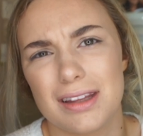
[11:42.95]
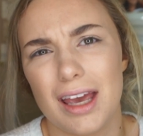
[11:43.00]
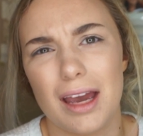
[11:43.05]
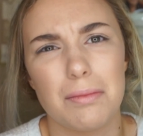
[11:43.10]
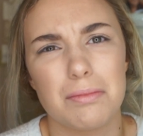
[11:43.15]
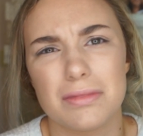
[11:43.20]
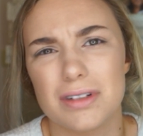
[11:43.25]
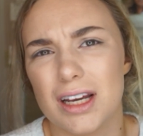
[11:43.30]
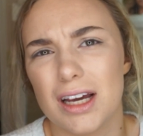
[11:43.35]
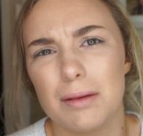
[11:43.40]

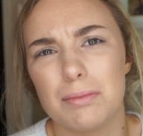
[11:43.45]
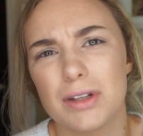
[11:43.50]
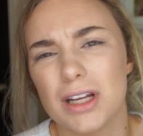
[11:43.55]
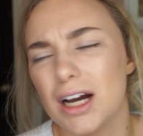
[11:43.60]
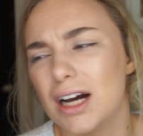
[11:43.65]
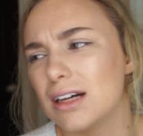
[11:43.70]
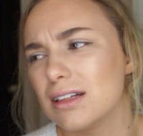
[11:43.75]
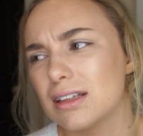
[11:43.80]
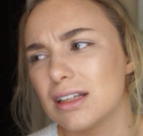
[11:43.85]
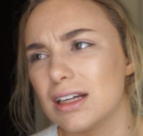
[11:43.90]
I'm
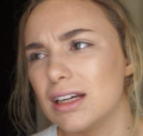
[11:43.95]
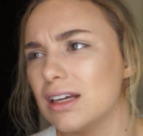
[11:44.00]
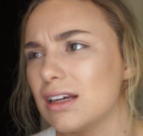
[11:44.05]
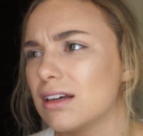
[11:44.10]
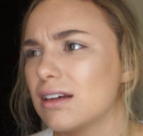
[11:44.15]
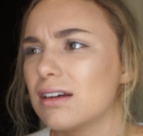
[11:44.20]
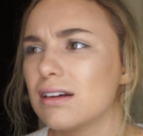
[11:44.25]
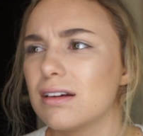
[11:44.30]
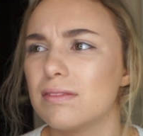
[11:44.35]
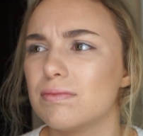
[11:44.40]
not
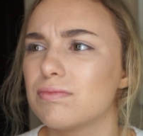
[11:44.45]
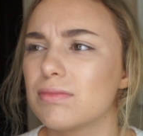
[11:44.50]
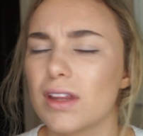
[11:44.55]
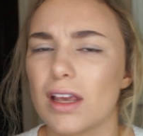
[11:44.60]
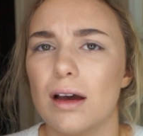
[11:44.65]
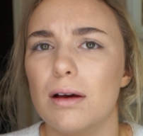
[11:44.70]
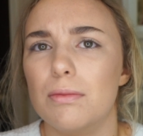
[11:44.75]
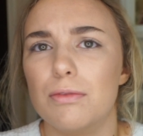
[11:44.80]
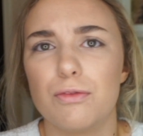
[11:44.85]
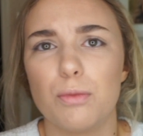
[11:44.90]
like
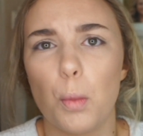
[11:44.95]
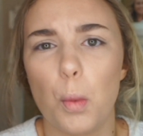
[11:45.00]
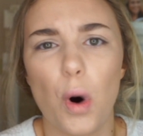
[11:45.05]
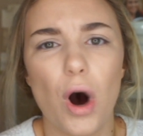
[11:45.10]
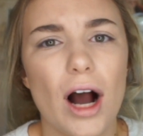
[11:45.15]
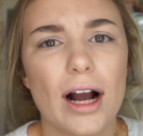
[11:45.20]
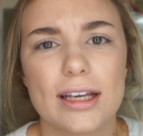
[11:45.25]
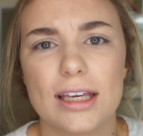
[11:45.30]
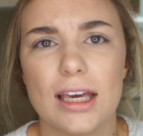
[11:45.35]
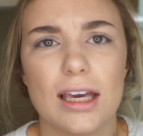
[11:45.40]
a
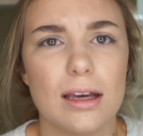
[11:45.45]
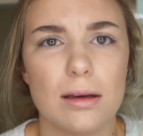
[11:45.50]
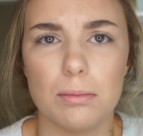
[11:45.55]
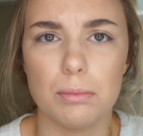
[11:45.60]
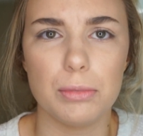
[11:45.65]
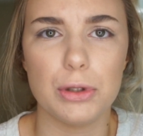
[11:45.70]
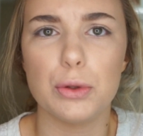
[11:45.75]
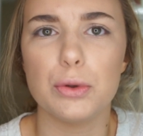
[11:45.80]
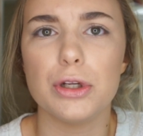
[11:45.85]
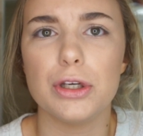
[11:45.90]

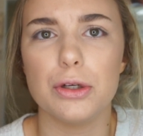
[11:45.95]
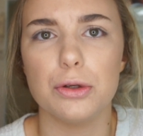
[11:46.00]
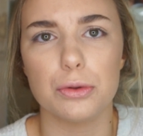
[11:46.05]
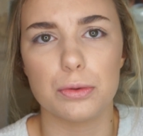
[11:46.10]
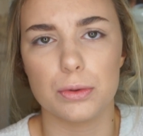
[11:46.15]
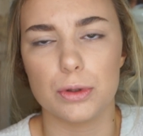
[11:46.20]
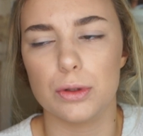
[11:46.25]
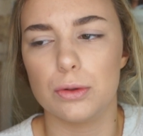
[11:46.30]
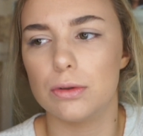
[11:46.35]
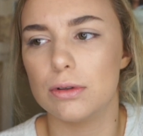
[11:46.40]
walking beauty
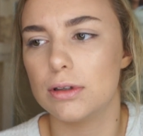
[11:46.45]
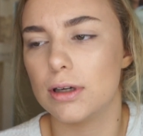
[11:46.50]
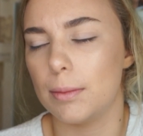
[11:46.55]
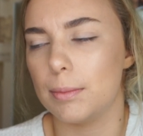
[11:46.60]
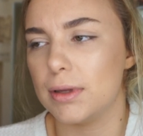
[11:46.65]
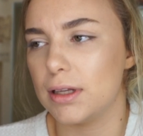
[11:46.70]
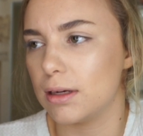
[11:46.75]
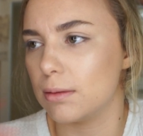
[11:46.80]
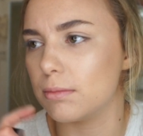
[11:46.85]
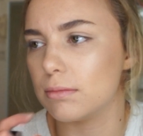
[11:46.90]
guru. I
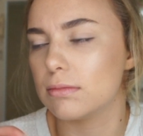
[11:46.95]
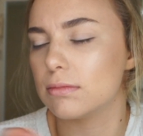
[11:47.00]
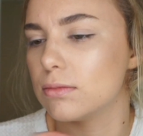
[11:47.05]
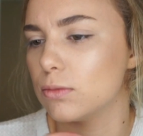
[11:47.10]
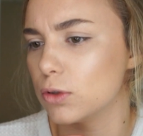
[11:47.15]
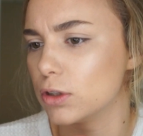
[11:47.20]
mean, I'm